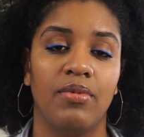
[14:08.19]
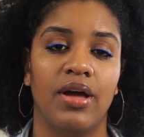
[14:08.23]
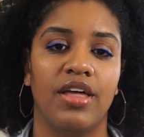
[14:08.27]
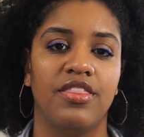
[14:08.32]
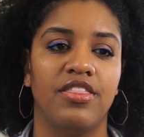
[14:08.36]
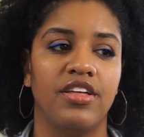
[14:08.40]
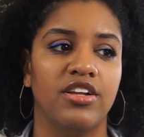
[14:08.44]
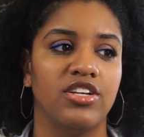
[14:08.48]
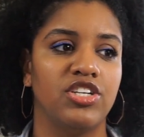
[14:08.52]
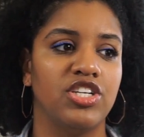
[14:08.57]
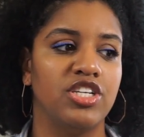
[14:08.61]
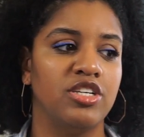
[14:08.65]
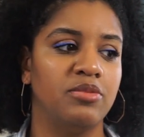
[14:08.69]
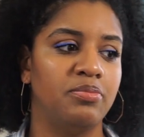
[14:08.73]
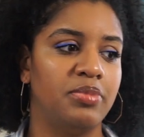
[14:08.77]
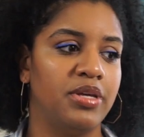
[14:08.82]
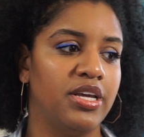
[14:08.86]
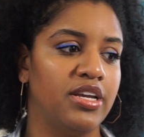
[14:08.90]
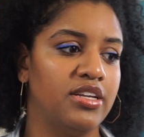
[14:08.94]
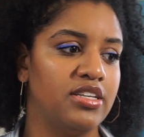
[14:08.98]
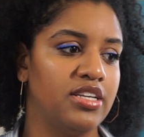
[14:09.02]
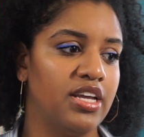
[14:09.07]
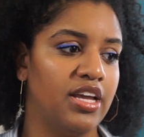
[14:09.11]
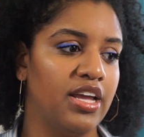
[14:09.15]
I think she
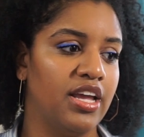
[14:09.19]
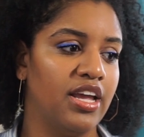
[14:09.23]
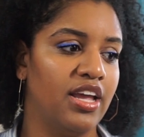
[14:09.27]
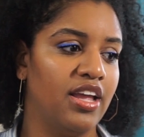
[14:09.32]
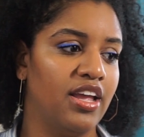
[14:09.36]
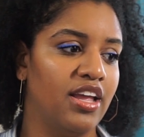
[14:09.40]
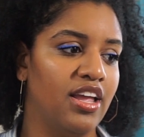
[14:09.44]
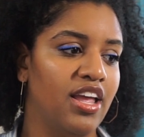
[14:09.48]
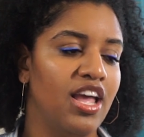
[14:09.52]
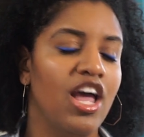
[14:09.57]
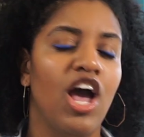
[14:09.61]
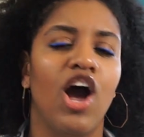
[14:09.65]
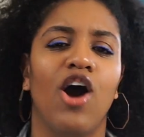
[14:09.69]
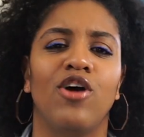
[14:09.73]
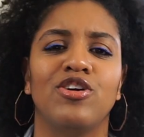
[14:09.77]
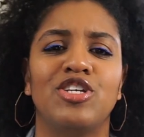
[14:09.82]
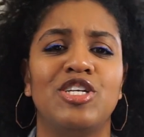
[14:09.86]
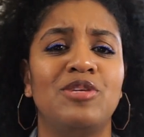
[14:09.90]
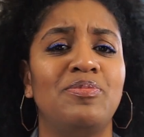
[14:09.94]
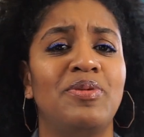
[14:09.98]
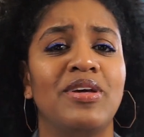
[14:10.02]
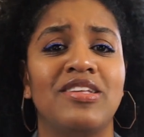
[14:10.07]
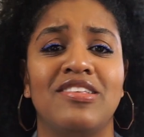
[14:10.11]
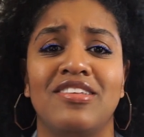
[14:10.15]
picked
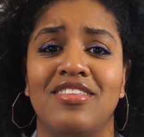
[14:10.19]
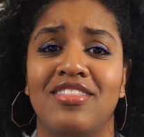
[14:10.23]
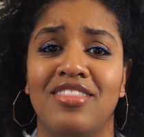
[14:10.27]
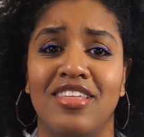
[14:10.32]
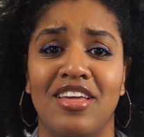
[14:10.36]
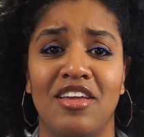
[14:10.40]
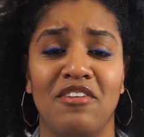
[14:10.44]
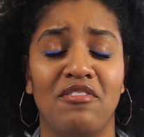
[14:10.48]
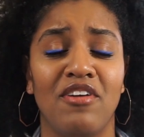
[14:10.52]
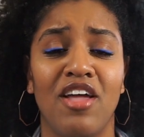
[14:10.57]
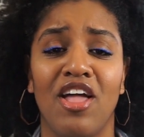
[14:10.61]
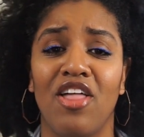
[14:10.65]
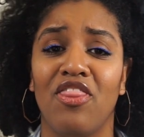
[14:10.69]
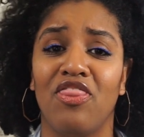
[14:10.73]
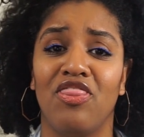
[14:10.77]
she picked a thief.